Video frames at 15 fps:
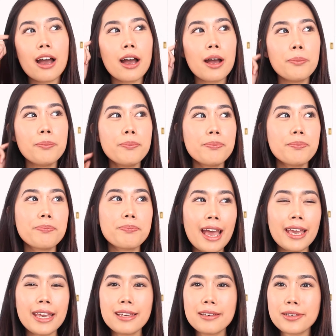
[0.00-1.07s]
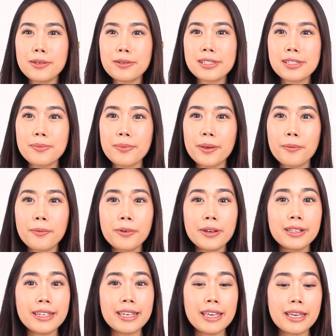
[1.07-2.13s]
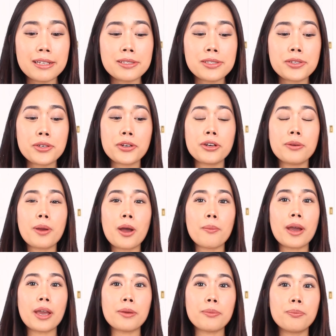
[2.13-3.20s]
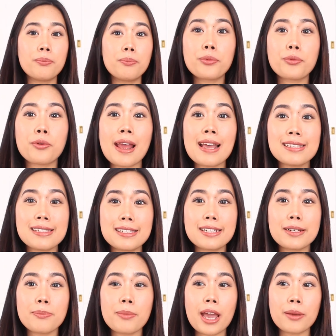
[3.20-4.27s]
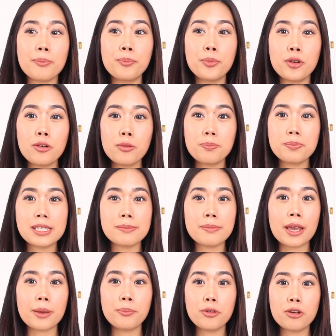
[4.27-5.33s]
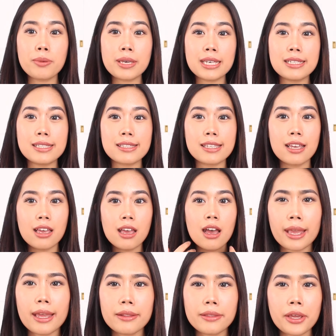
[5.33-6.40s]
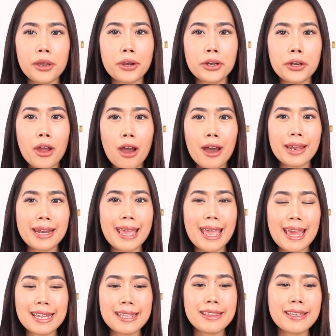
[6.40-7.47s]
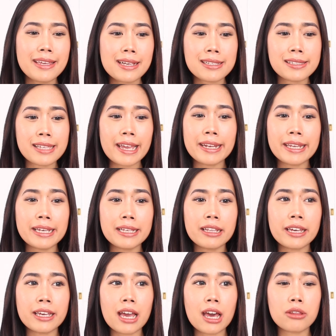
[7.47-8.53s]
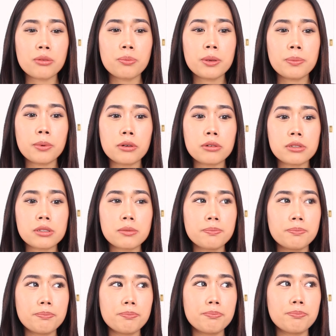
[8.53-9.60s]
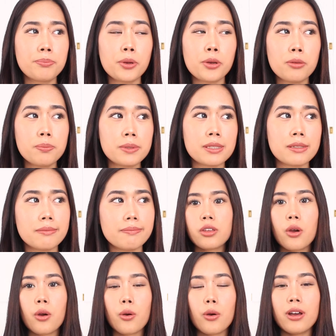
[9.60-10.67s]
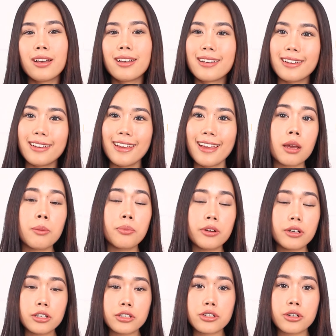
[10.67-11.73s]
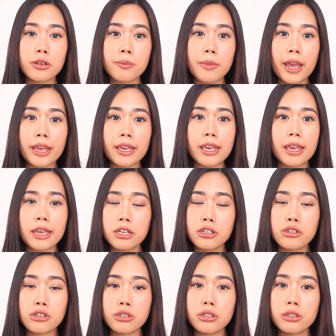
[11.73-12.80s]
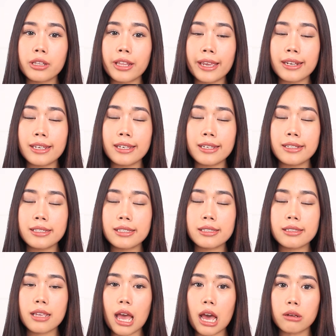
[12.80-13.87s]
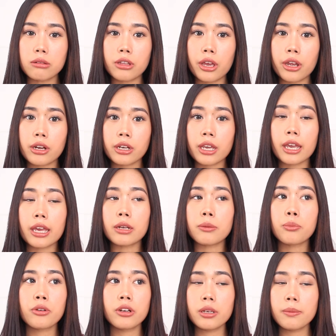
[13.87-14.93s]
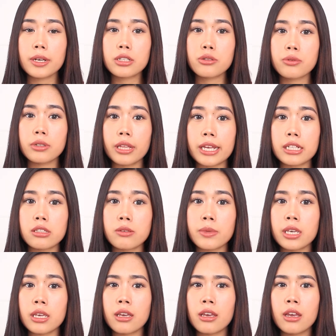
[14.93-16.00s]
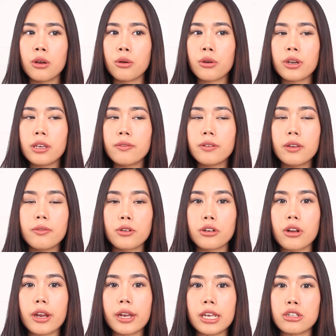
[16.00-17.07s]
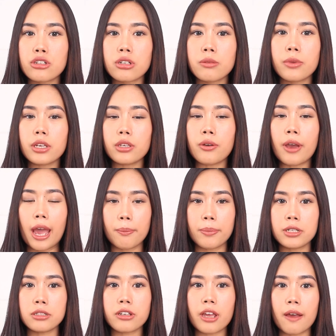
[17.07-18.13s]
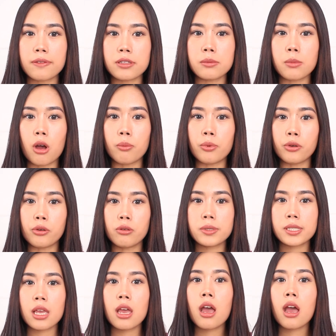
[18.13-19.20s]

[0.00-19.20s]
I used to be really insecure about my breast, my boobs, my boobies, and they are not anything exciting like other people's boobs. So I'm pretty sure my Asian ladies out there can pretty much relate to me. Or even if you're not Asian but you happen to have small boobs,